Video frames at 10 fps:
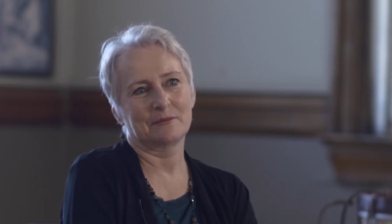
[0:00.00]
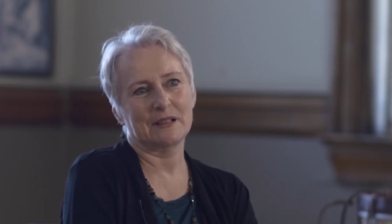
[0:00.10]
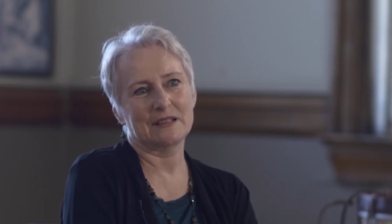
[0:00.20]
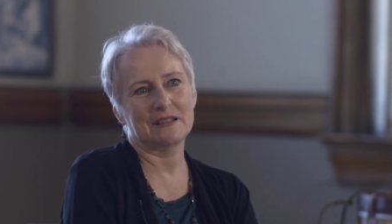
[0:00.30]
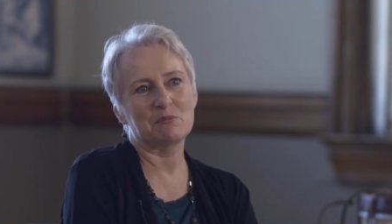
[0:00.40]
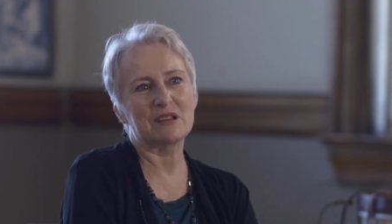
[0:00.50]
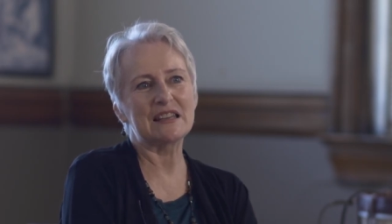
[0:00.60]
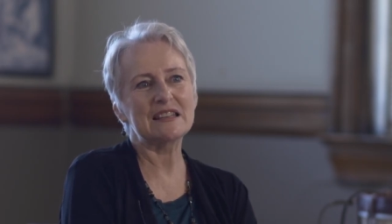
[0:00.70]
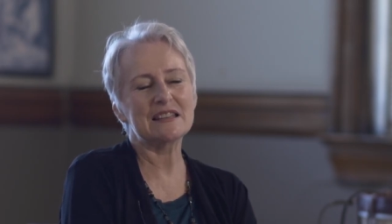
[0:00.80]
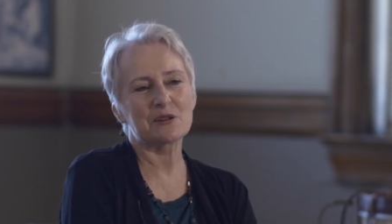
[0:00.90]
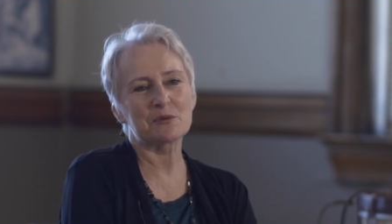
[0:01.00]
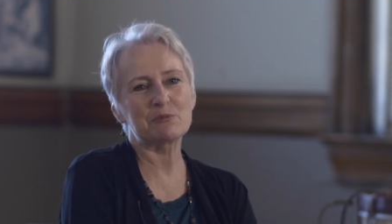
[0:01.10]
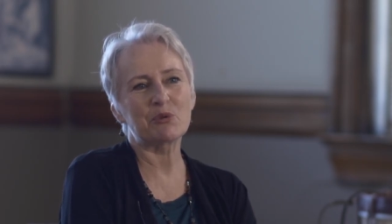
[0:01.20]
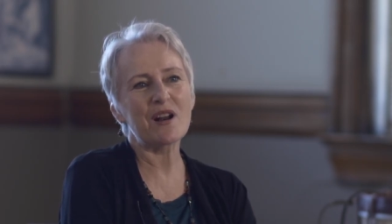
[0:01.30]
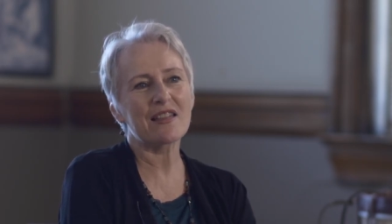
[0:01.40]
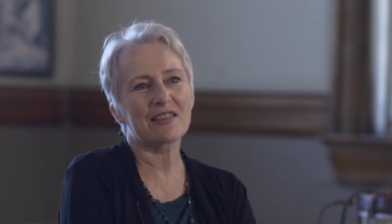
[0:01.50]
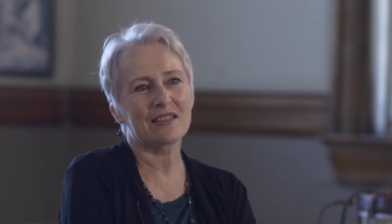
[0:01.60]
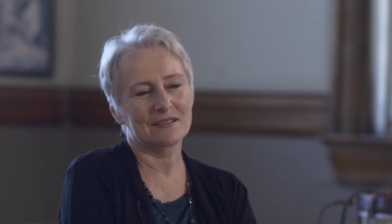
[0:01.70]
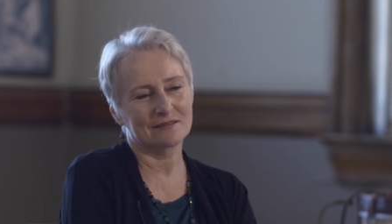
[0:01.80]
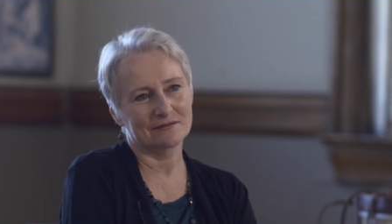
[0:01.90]
But in the beginning, there was
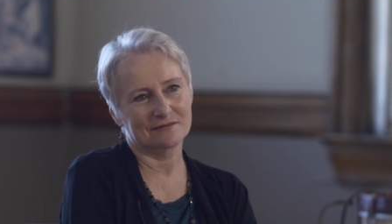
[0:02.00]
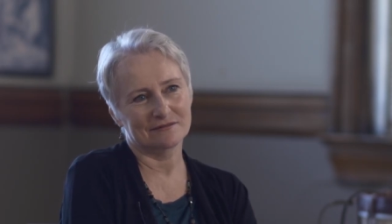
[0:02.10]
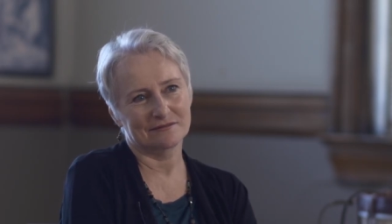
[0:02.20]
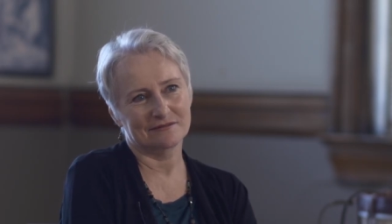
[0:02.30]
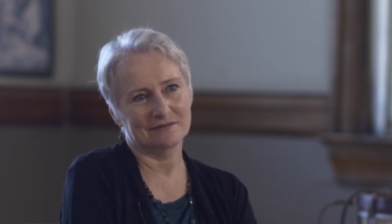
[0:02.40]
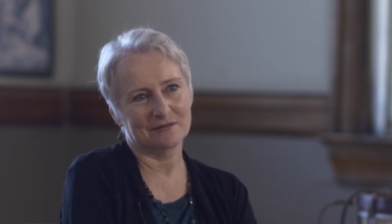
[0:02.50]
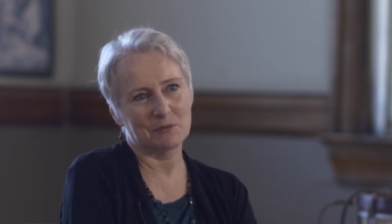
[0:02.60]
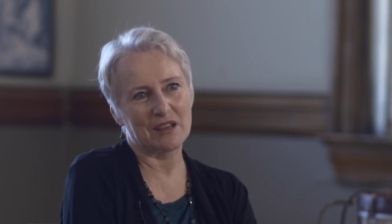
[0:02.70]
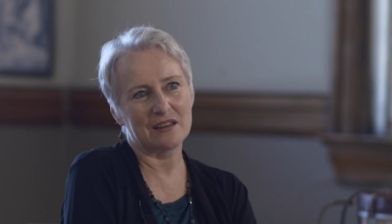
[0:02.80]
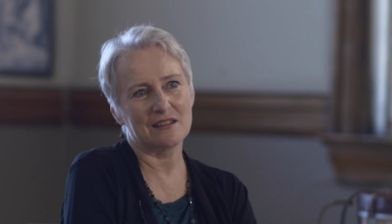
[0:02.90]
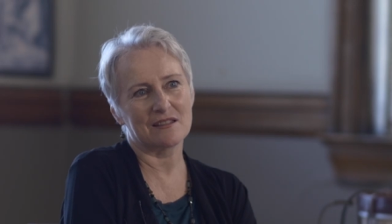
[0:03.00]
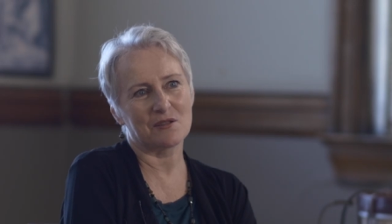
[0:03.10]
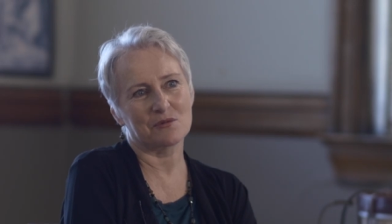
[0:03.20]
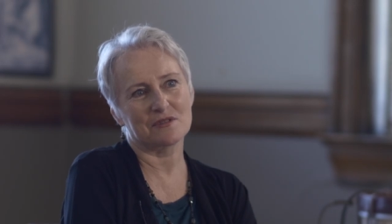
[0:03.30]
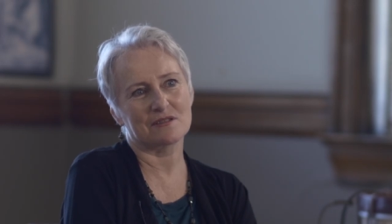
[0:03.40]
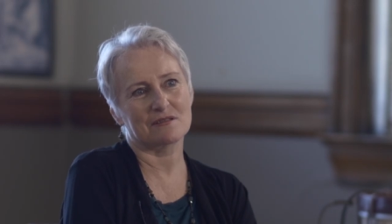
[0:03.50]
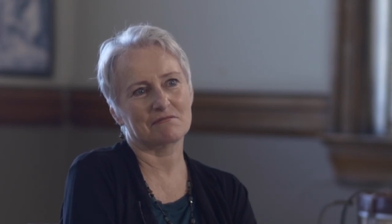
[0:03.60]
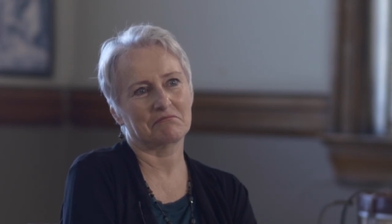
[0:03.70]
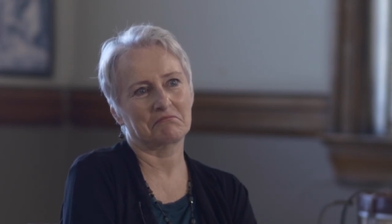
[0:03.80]
breath. In the beginning, there was